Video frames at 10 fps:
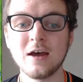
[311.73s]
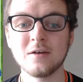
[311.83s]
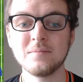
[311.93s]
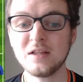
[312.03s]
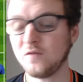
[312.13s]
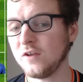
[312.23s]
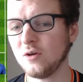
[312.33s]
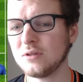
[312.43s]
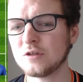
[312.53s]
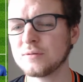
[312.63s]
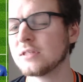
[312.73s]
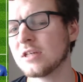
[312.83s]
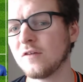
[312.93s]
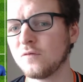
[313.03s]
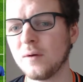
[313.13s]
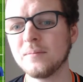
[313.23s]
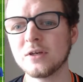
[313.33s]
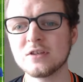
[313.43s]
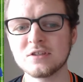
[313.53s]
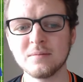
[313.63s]
Midfield, this was a tough one
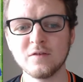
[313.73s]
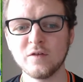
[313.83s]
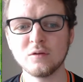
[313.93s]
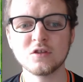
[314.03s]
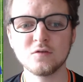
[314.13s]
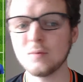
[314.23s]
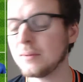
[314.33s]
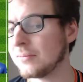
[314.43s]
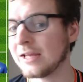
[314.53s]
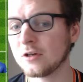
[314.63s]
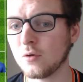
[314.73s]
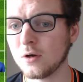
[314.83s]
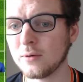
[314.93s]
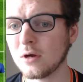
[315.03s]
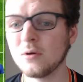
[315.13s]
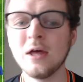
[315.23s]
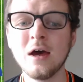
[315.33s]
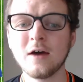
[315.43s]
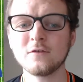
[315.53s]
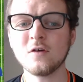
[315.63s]
because the midfielders have all been playing quite well.
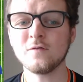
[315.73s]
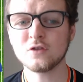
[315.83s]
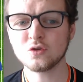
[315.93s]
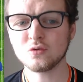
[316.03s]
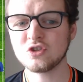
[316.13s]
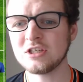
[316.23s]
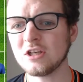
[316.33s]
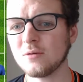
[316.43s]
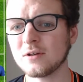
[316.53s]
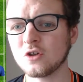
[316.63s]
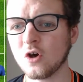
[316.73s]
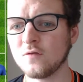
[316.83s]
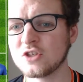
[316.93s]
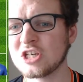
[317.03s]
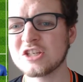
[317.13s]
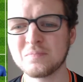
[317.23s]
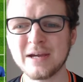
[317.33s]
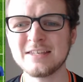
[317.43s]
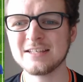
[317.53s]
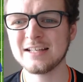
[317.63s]
I've gone for Jorginho and Kovacic,
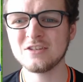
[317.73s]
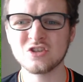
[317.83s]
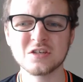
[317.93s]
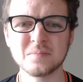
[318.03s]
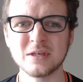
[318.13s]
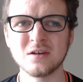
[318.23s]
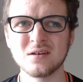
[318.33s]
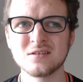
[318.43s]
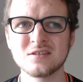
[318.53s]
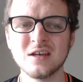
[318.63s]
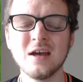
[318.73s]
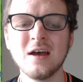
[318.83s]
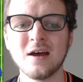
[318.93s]
basically just because...